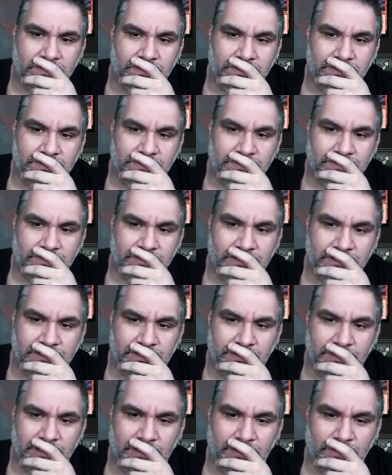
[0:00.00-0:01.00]
One, two, three.
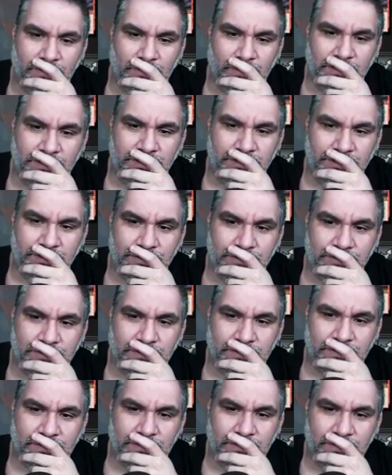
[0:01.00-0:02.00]
So we go one, two,
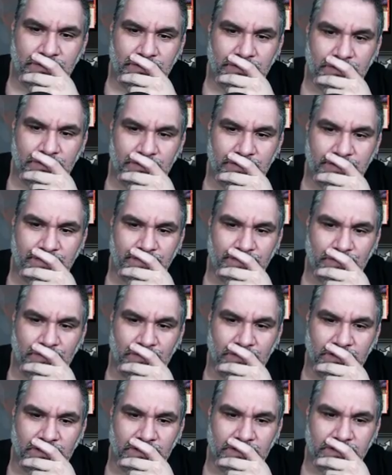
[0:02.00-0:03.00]
three,
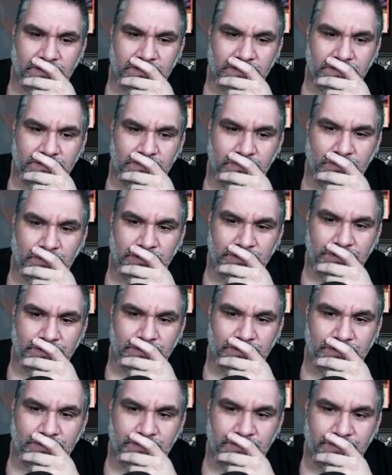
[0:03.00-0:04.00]
four. One,
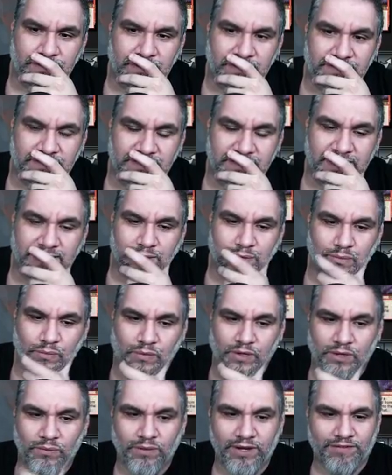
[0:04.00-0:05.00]
two, three, four, five, six. We're
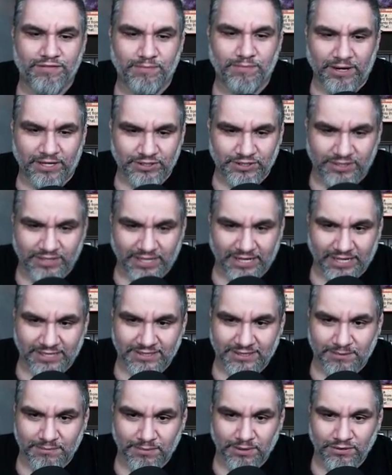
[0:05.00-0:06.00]
one away from actually
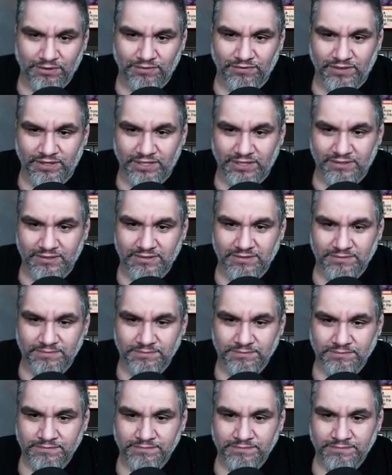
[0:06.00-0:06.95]
casting both of these.